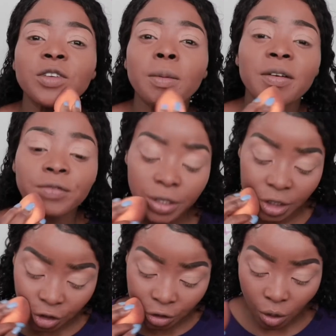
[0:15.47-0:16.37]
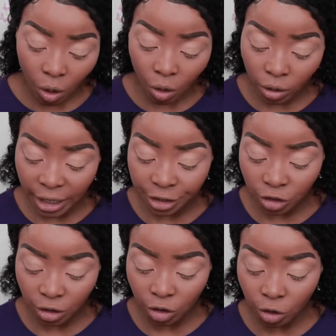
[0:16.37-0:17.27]
my foundation on. I use
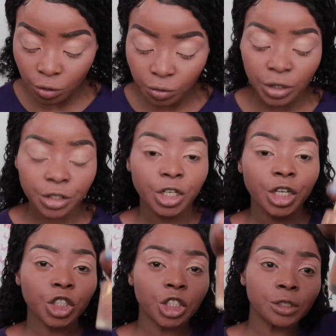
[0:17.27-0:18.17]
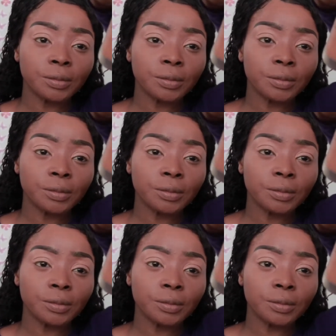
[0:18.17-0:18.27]
this two foundation,